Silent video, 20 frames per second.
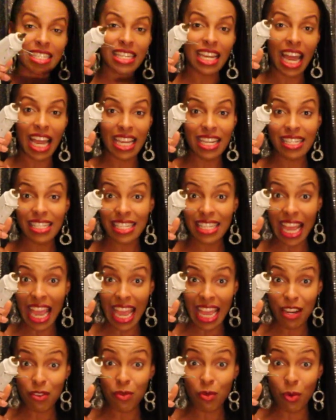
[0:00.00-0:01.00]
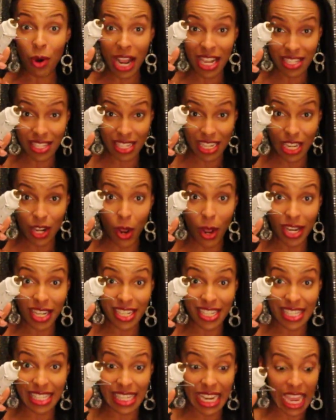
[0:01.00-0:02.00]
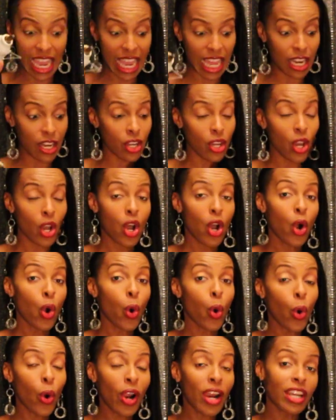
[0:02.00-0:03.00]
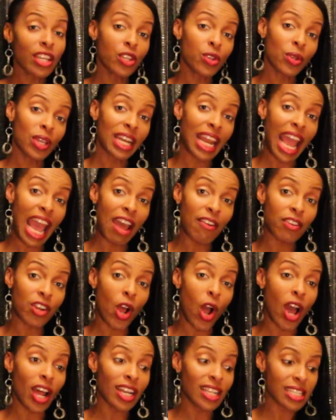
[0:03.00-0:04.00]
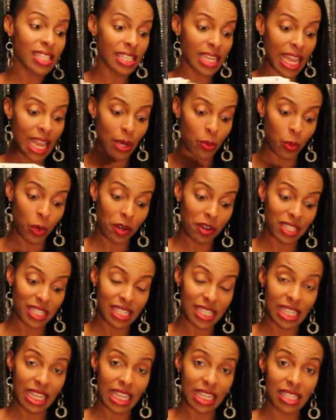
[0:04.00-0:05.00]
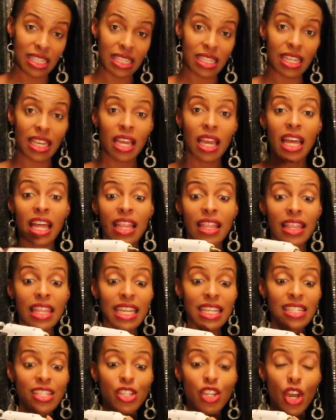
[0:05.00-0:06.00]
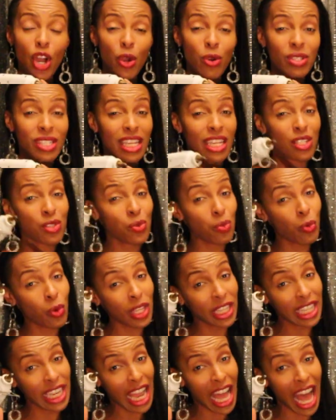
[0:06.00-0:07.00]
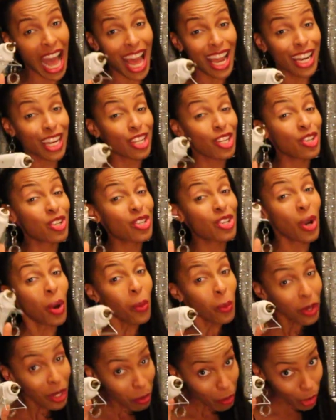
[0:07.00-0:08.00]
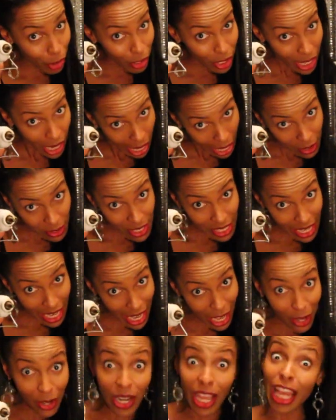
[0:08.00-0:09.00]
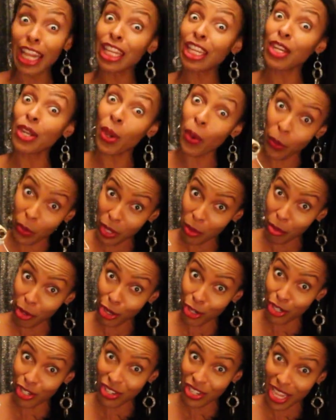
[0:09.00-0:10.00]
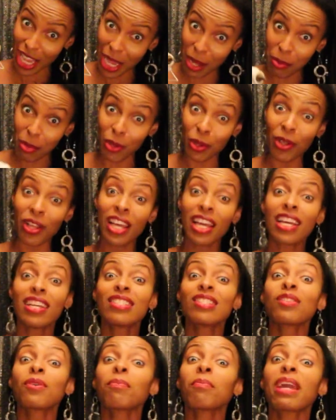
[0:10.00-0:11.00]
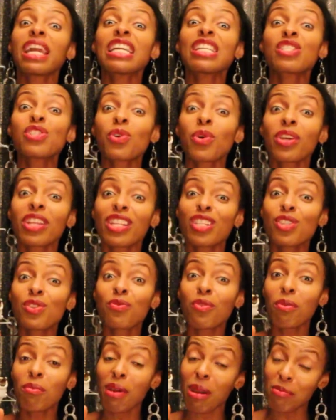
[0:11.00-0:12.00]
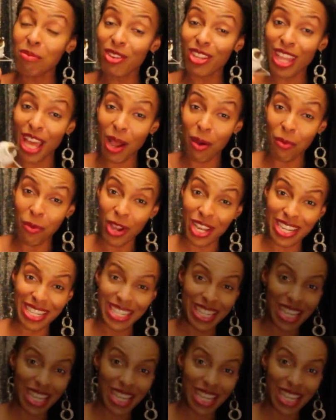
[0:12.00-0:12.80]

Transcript: nice and rested on its stand, or you can have it on a stand where it sits. This nose gets really hot and you don't want to burn your house down and you don't want to burn your table, so make sure that you remember that one